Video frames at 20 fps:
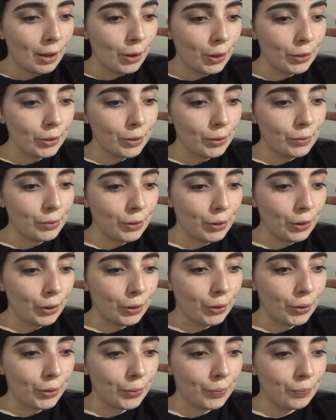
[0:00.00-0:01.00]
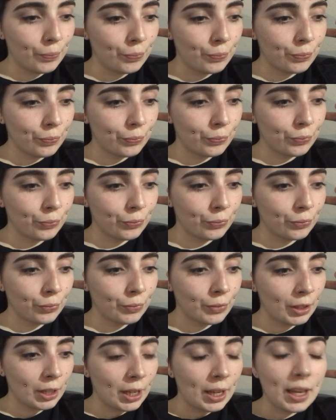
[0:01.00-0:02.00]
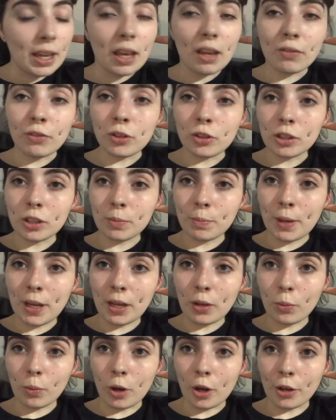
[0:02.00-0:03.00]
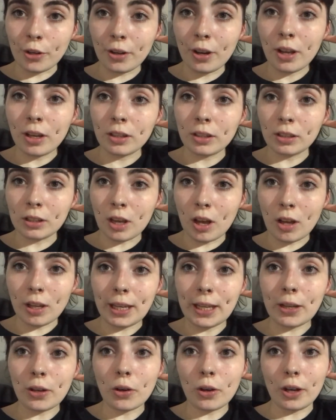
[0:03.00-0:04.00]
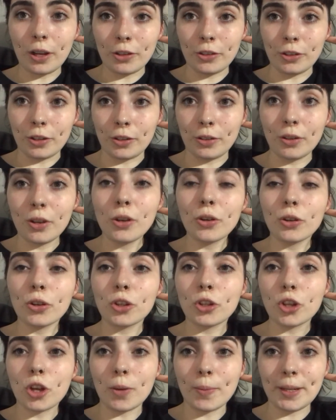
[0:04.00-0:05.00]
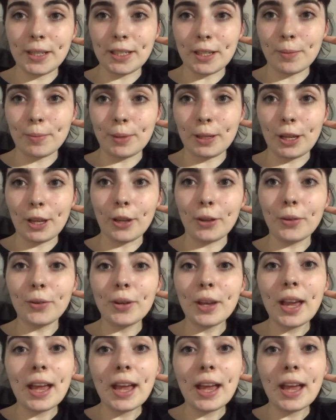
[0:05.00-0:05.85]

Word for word: I don't know if you could pick one, garlic or onion, comment down below